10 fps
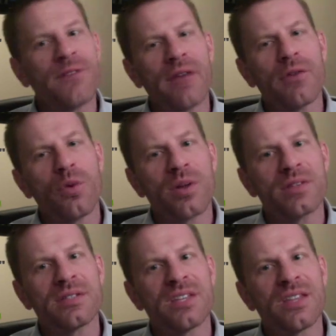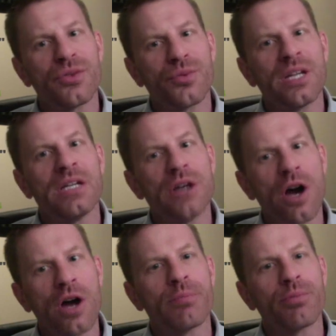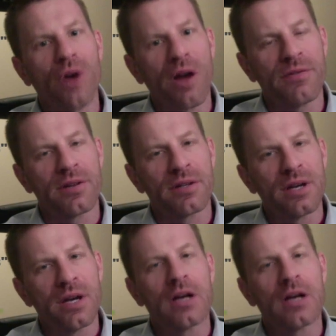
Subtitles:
501c3 nonprofit